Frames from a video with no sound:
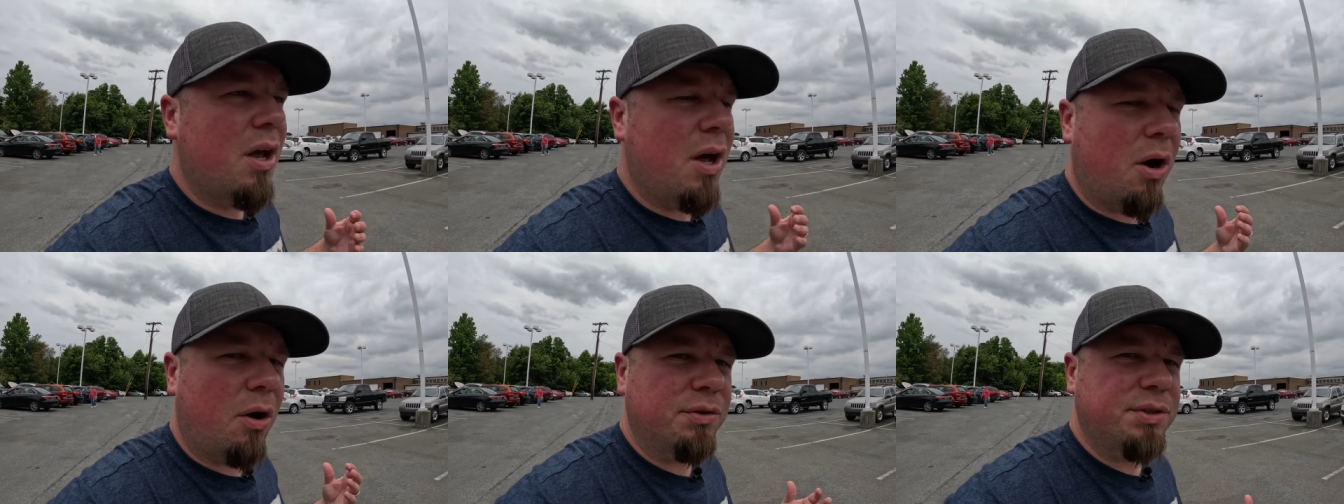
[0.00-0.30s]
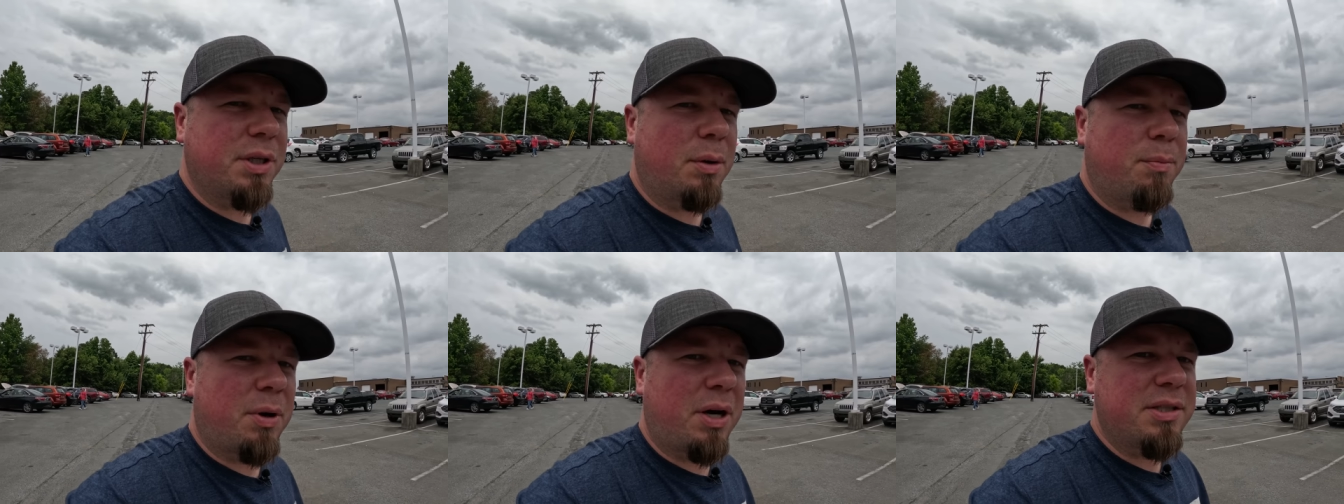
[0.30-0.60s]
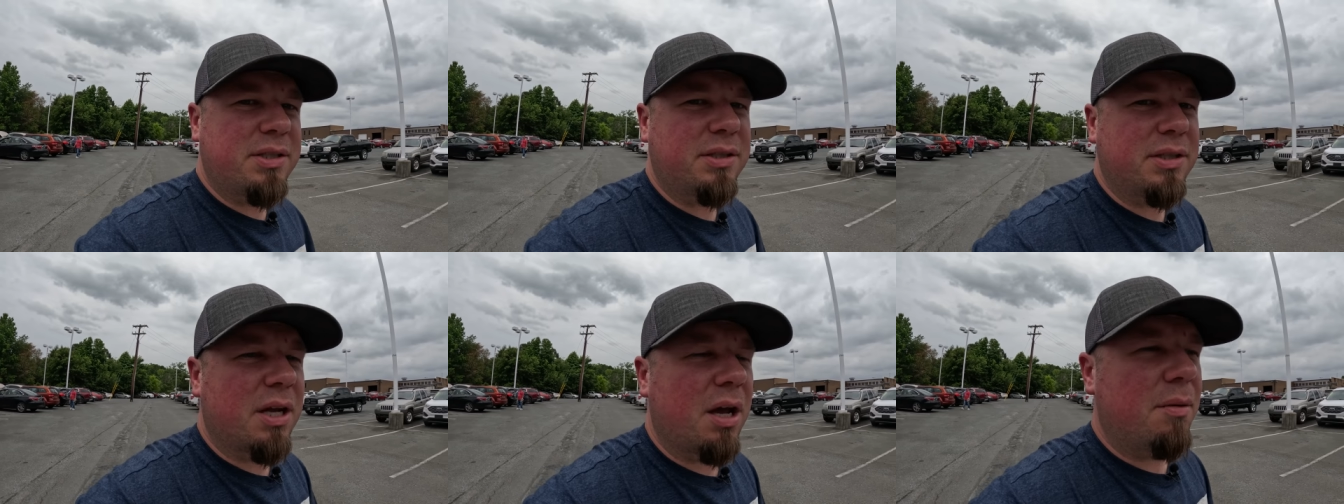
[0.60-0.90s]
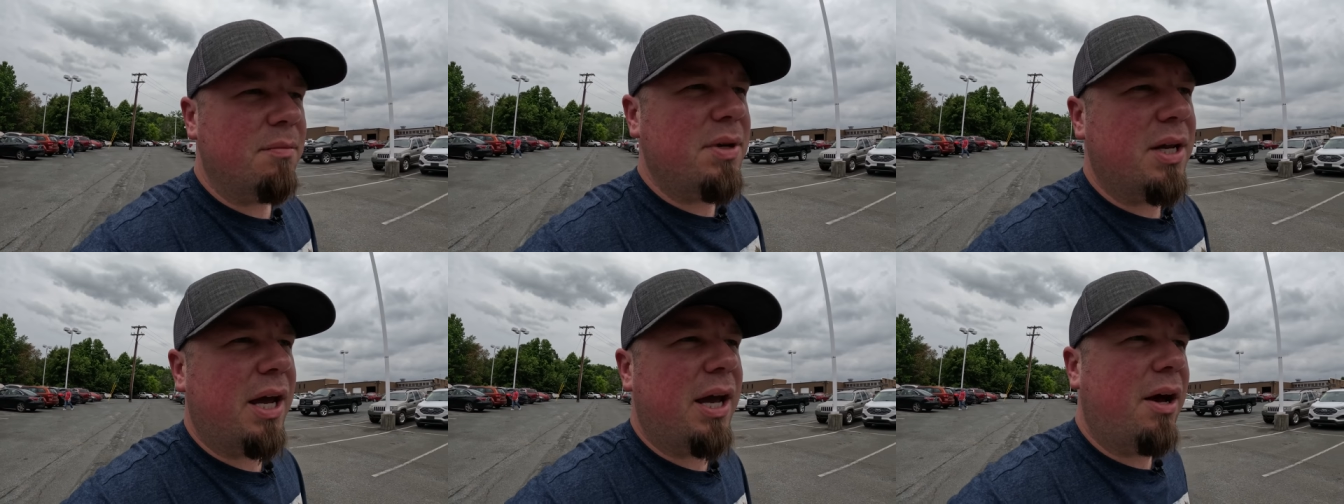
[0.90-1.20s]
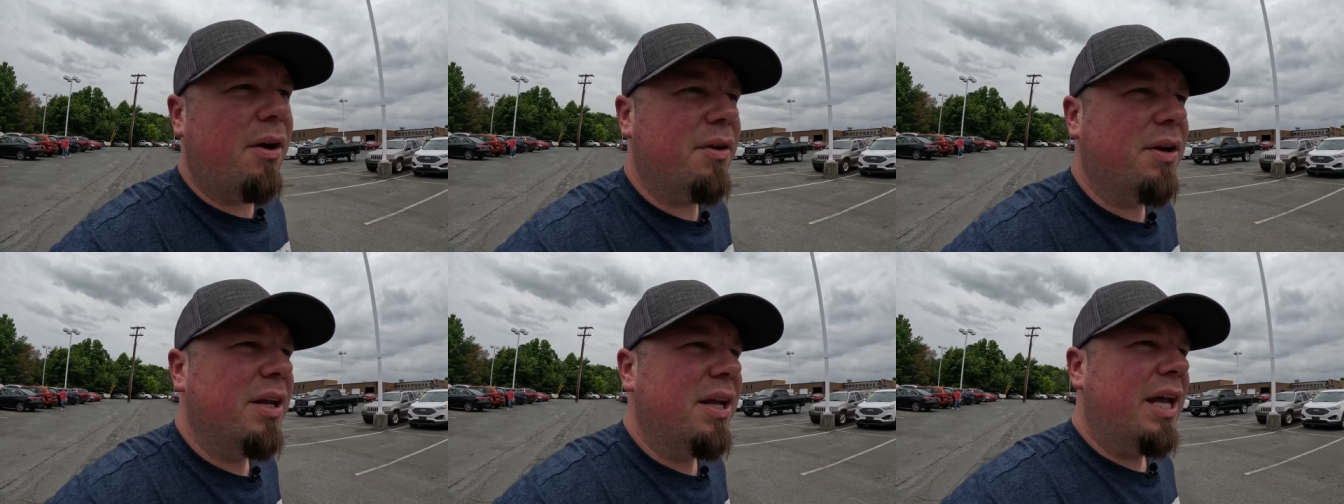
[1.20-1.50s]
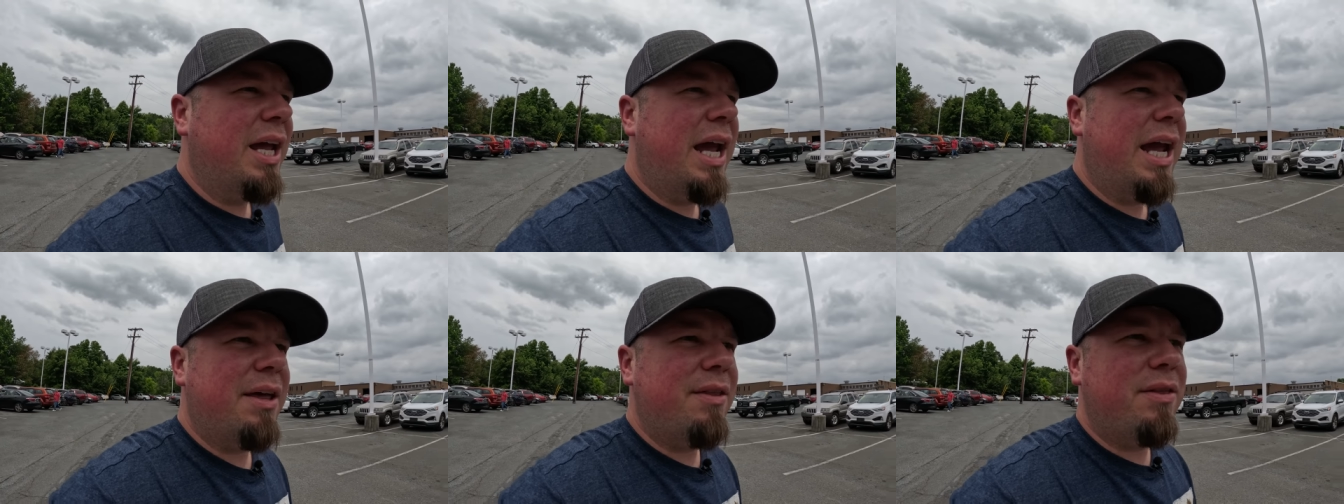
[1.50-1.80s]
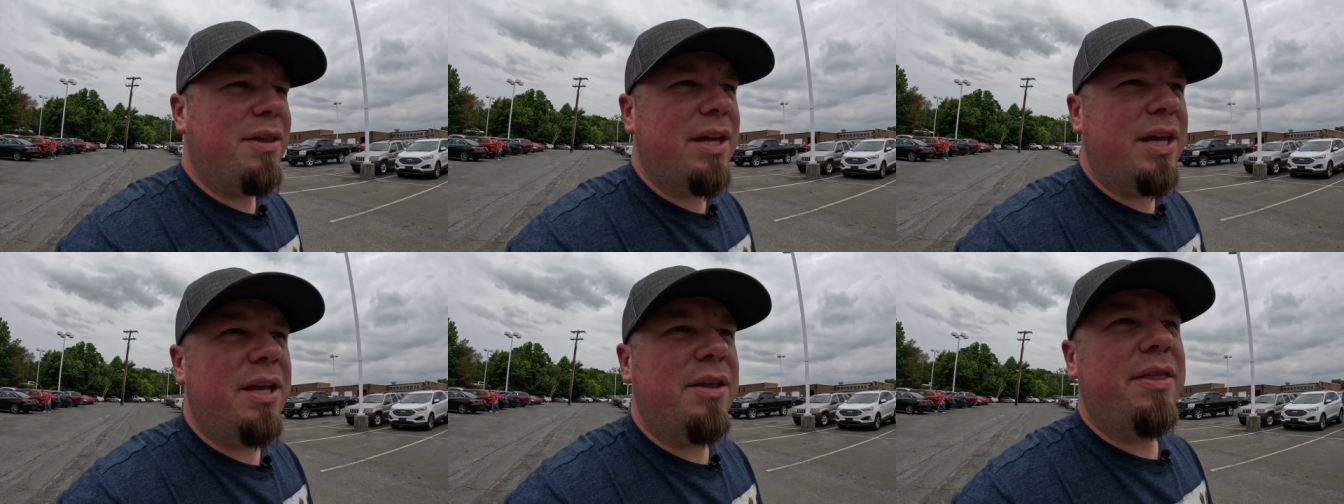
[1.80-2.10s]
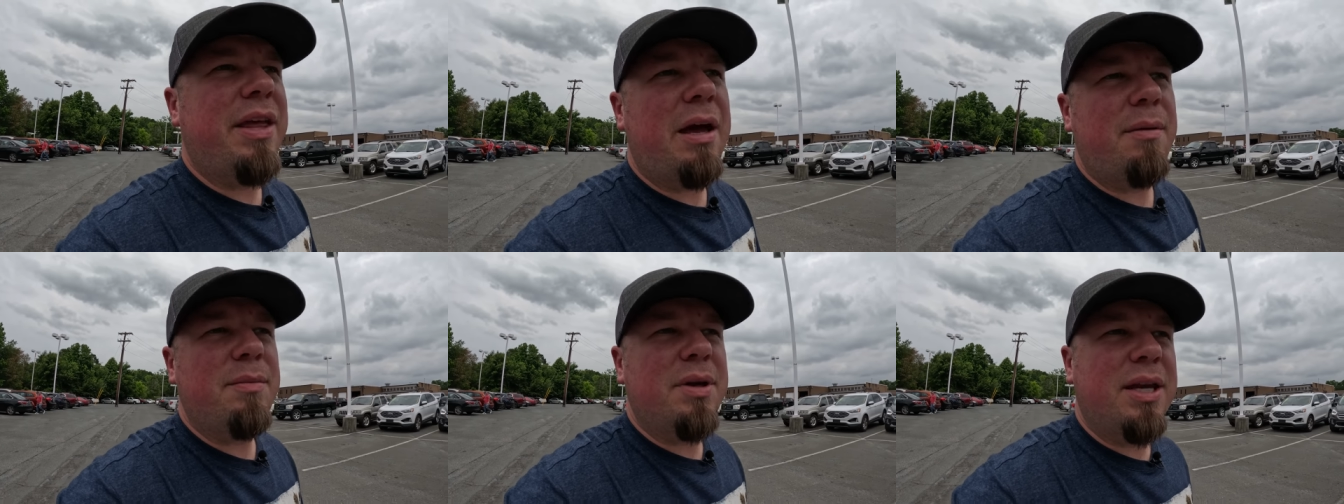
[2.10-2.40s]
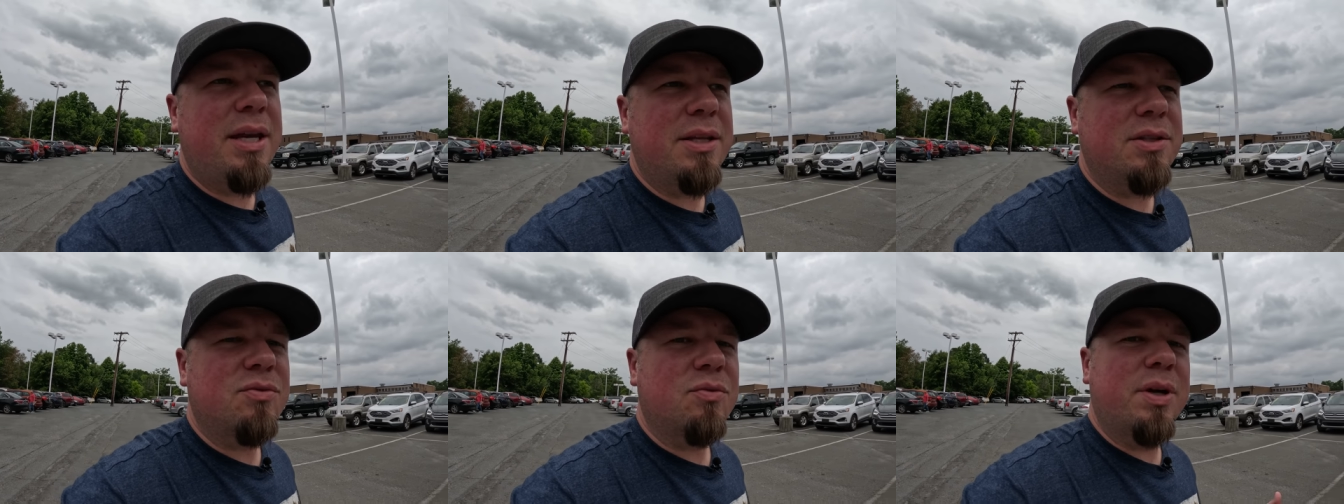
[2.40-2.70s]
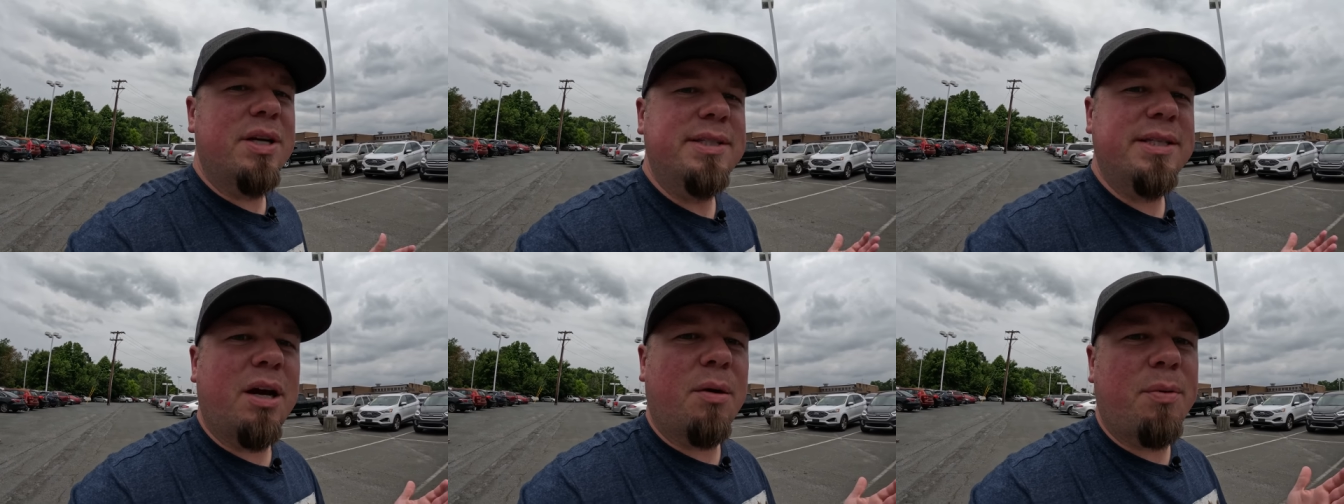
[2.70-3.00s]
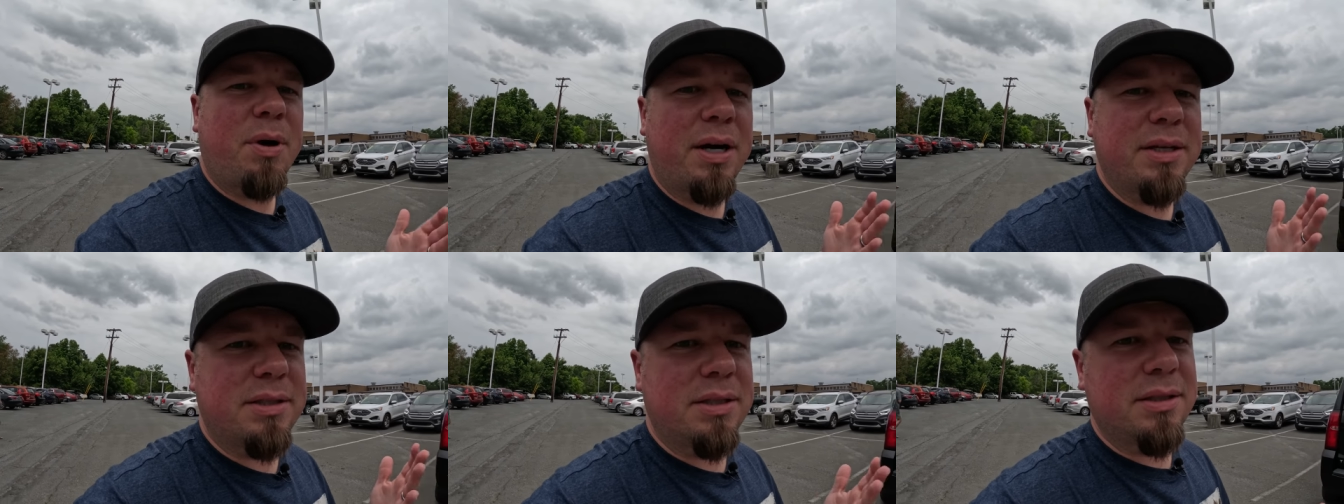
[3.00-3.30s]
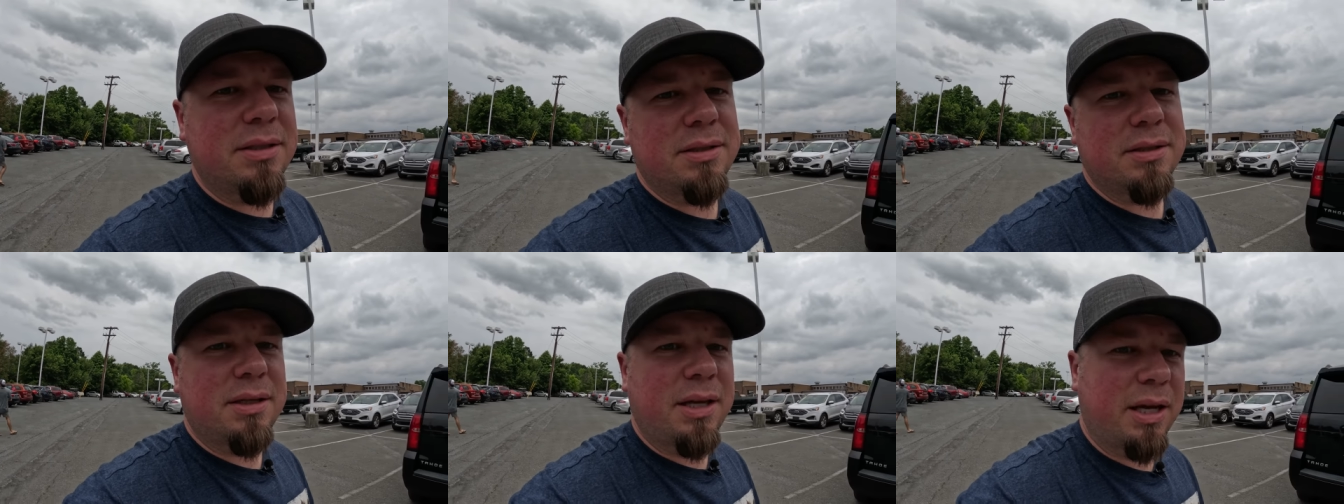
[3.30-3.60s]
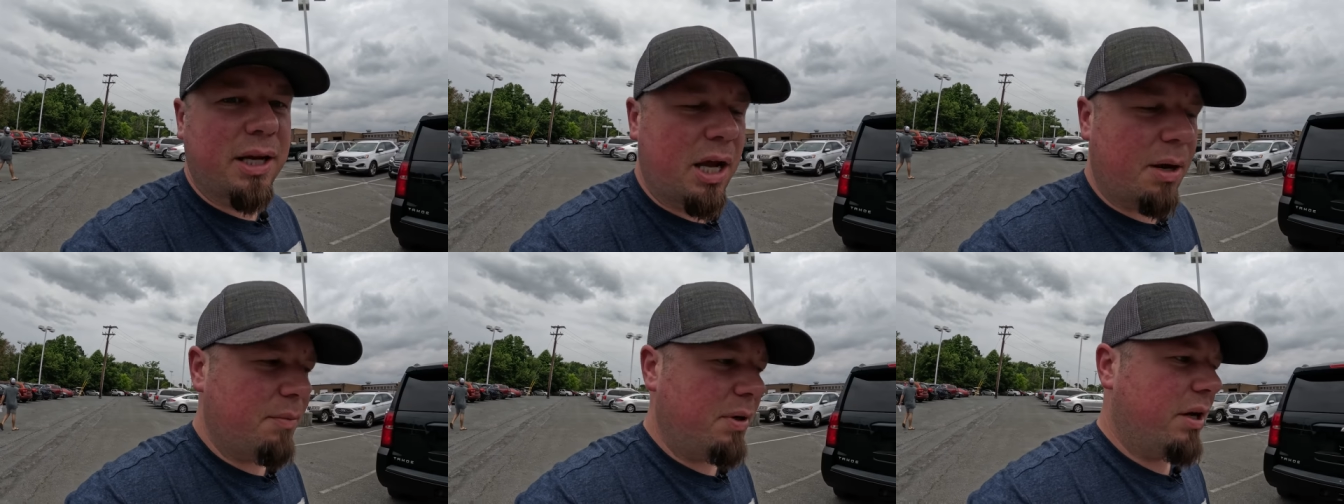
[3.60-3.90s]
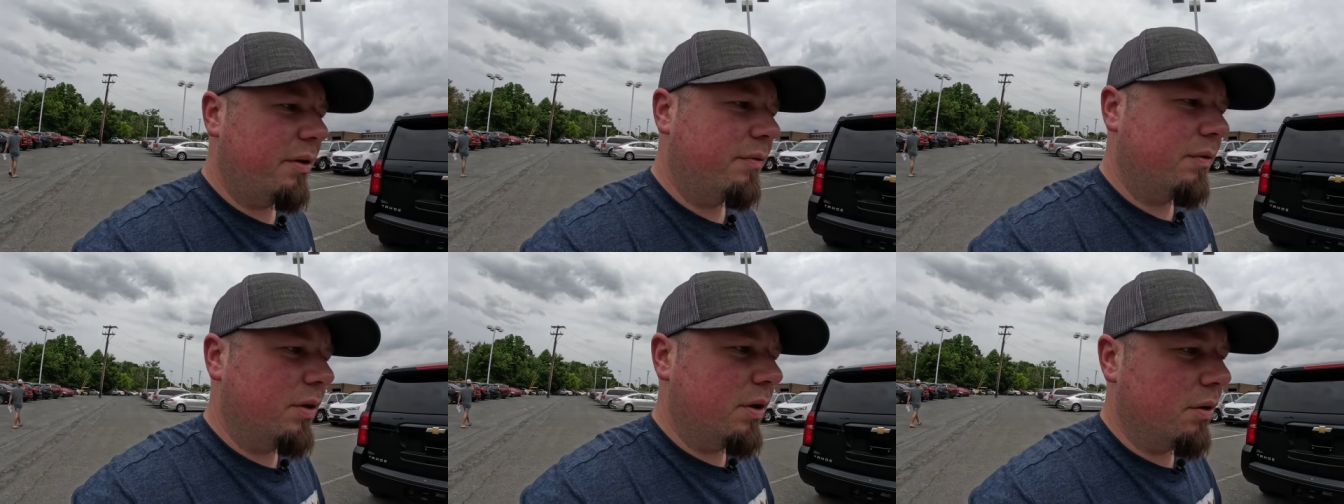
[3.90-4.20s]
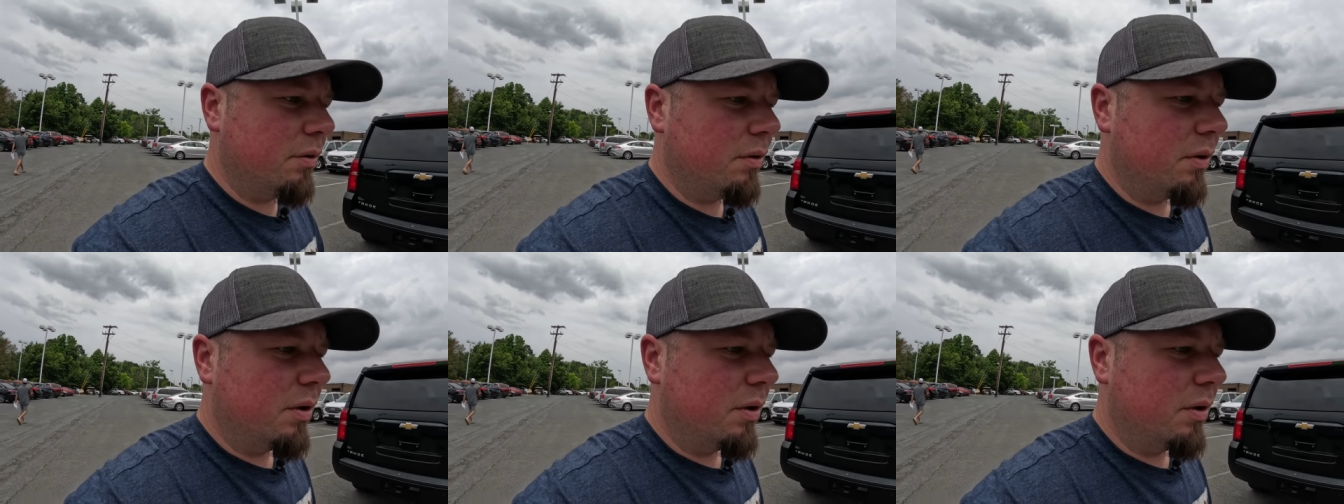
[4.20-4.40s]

Wholesale prices come down, and then that means retail prices can come down for you.